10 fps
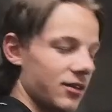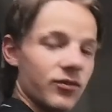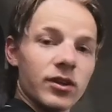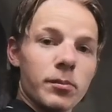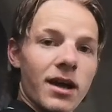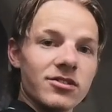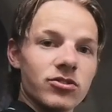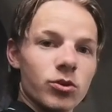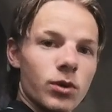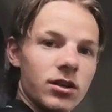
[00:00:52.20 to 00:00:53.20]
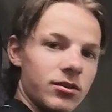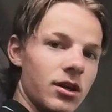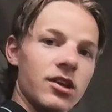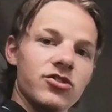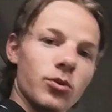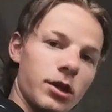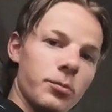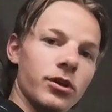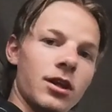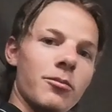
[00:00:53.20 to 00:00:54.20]
is for the passenger one. So when you
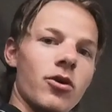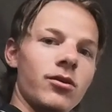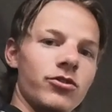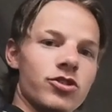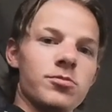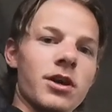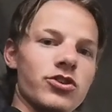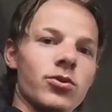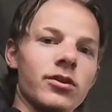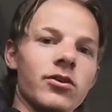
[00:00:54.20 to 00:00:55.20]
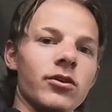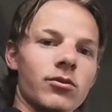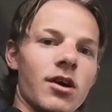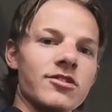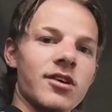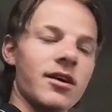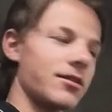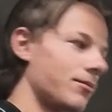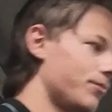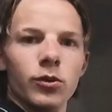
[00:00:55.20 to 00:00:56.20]
put them on, just make sure they're on the right
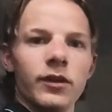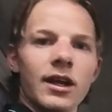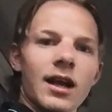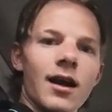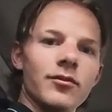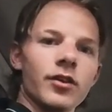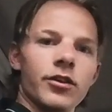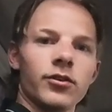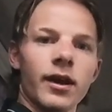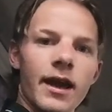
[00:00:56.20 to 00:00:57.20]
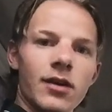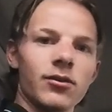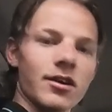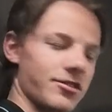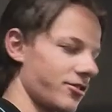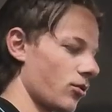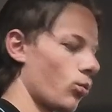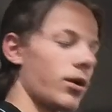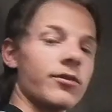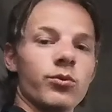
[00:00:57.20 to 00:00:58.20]
side. You'll then have three headrests,
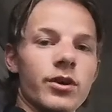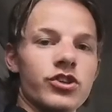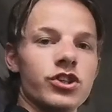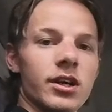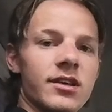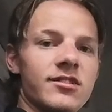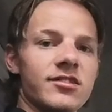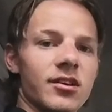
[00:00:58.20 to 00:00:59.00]
one of which is